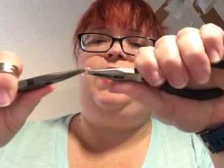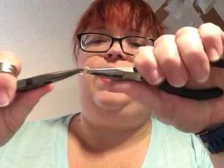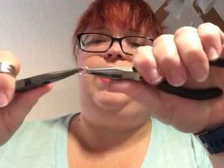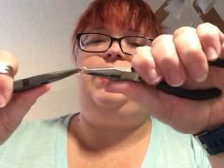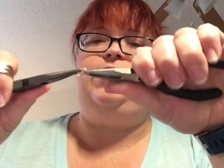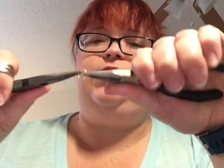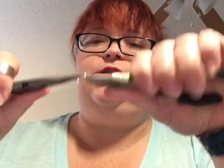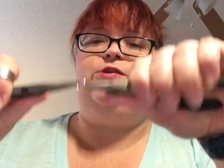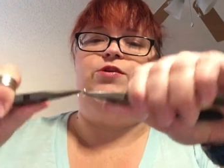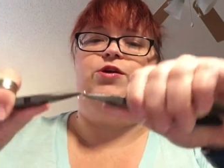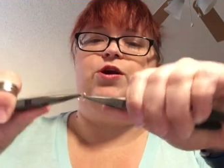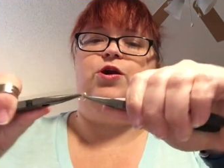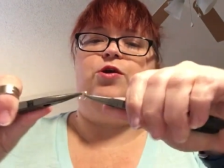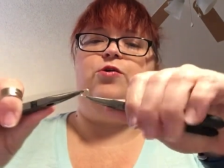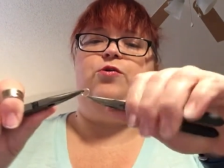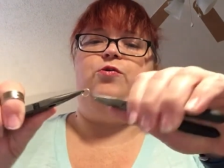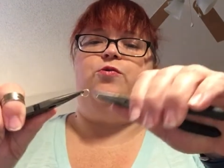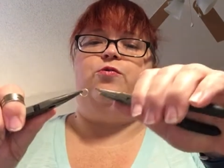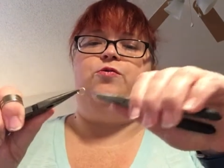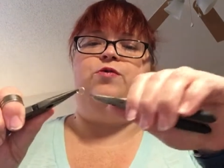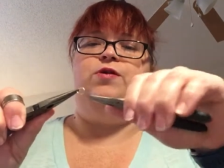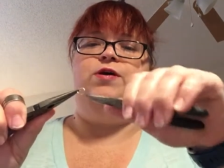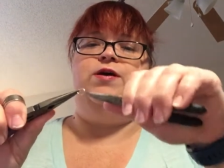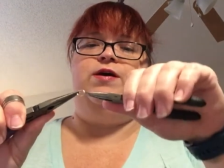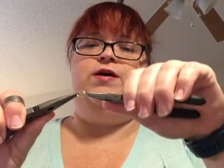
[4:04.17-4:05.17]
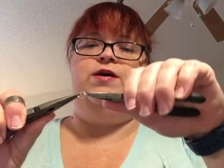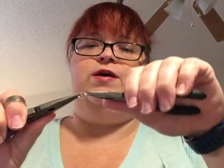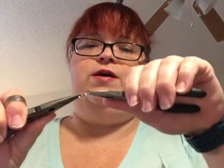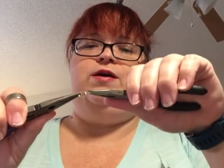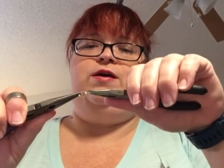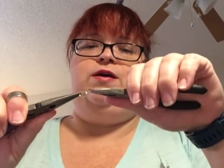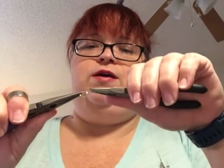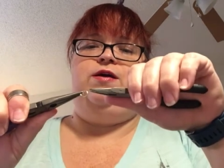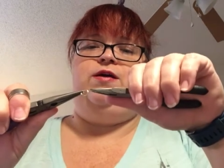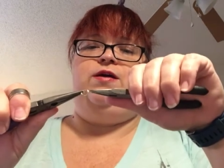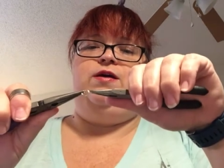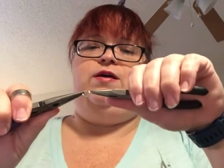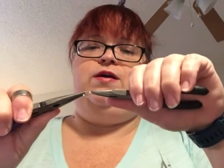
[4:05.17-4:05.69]
and you go
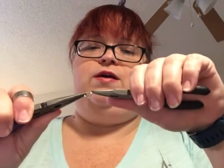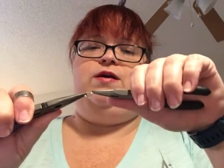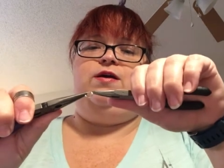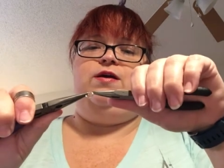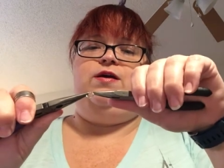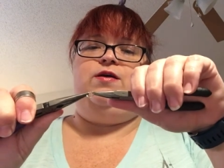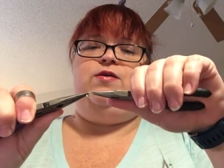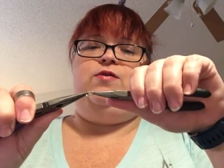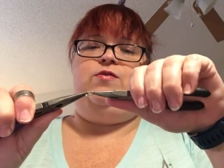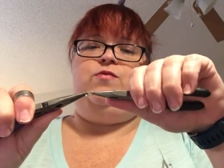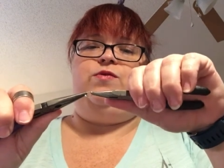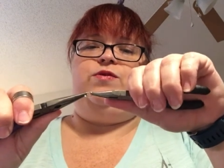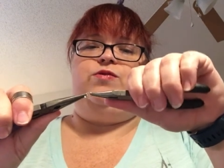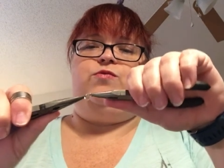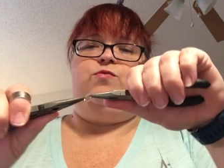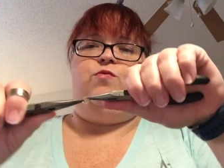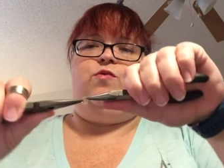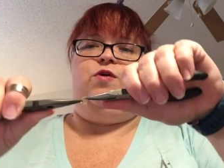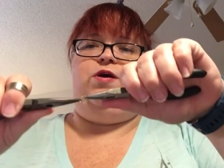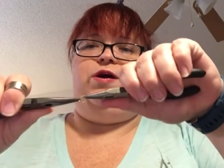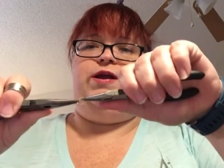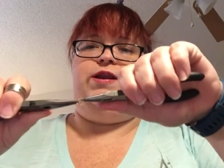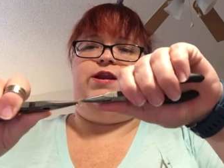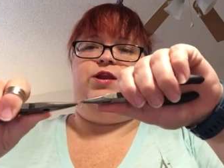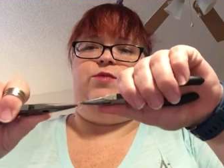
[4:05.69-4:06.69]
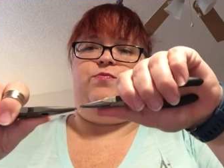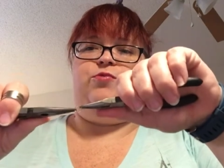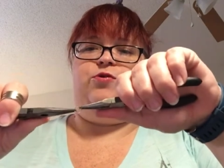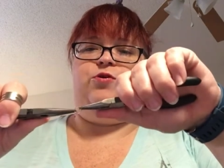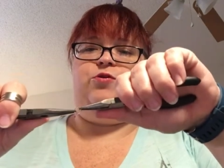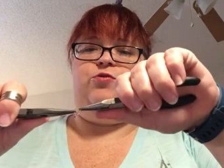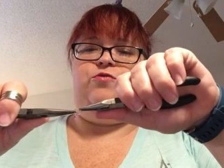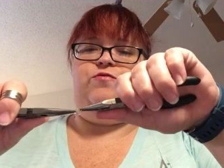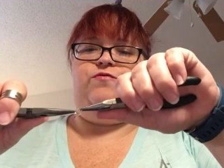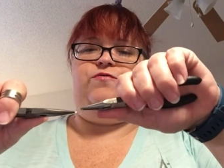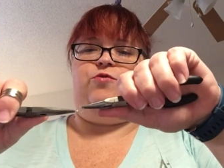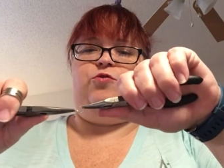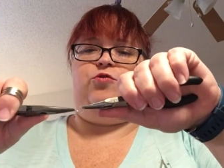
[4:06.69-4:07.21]
with one you
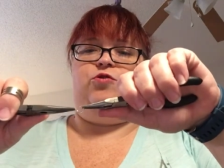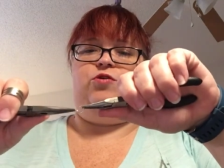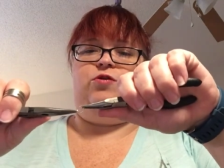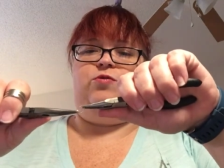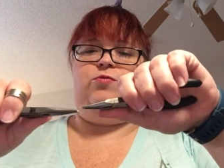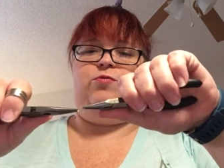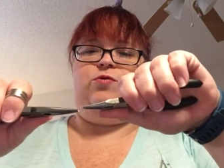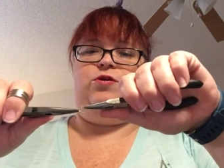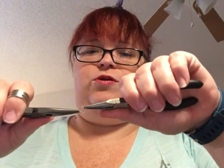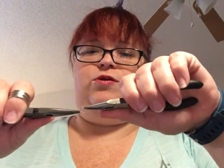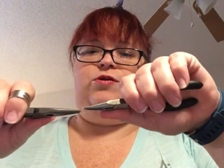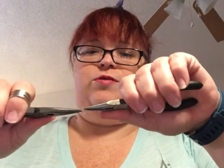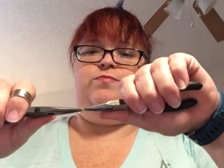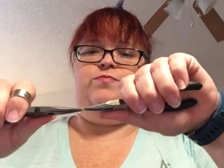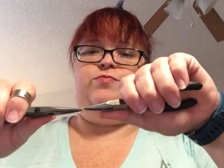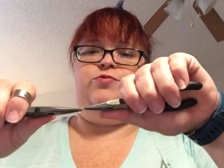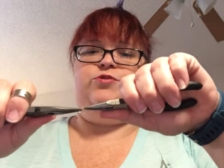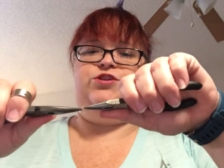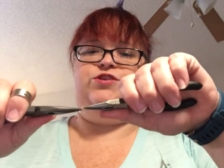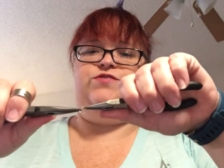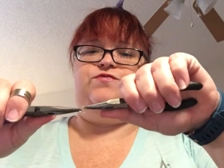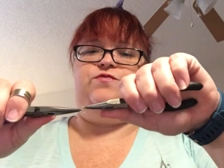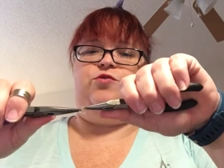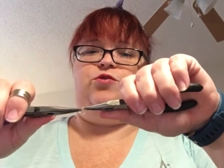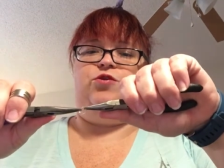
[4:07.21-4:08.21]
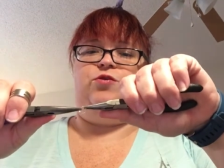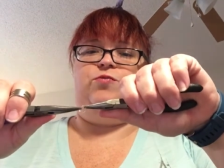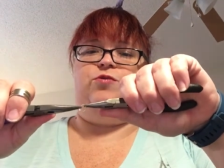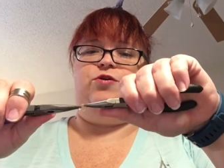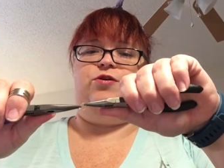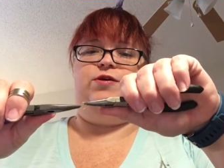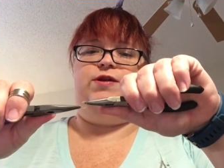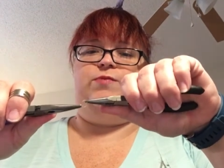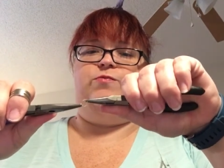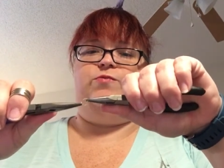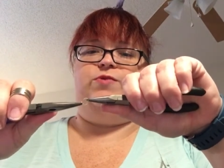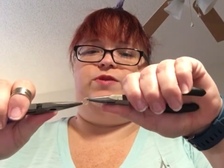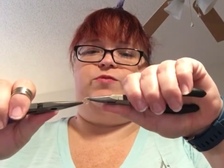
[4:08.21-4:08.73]
pull forward, push
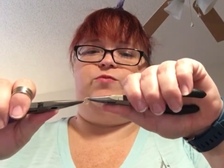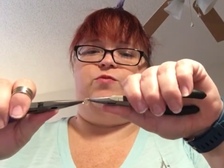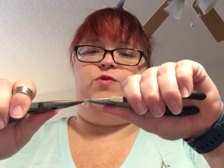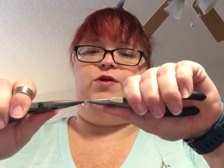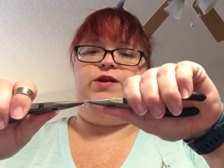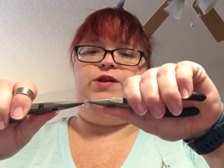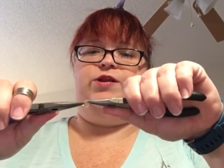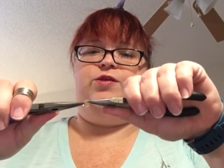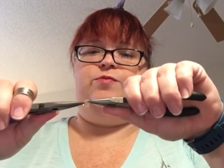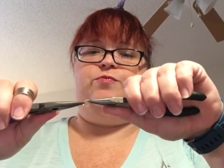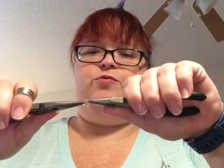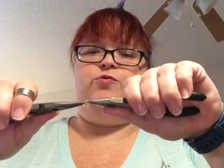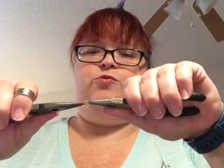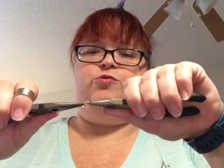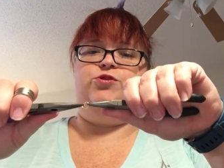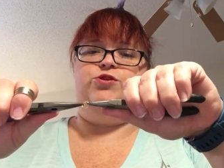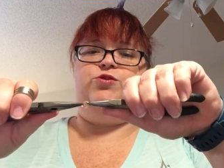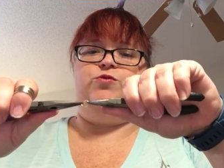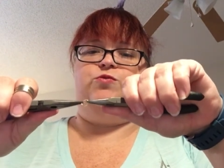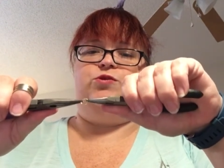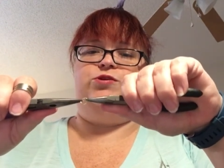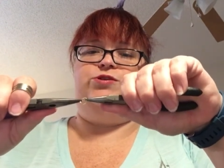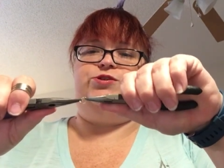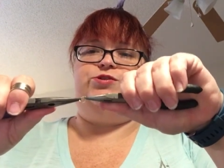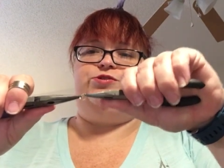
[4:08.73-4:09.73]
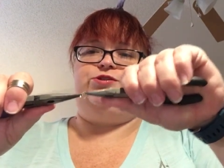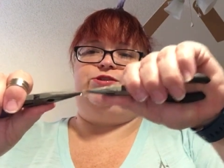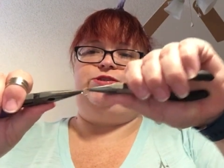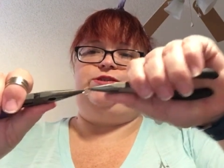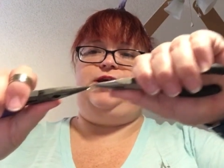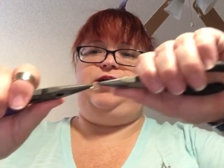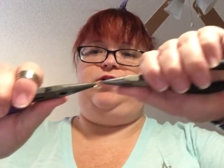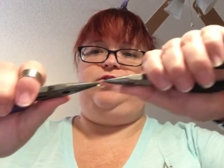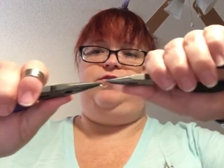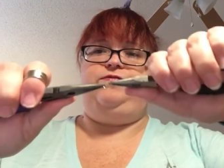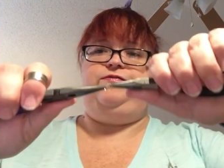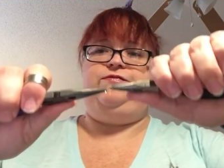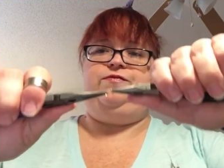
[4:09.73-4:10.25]
forward, and with one you pull towards
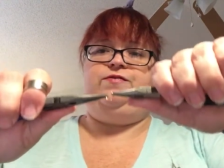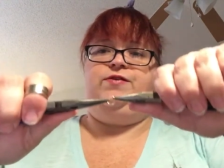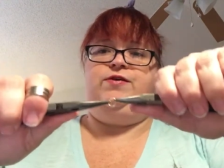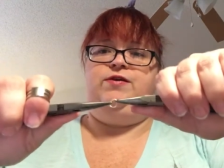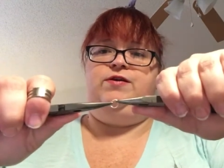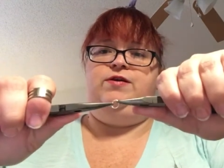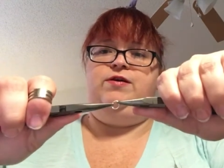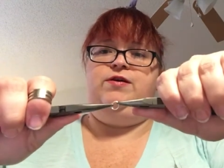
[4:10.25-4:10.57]
yourself.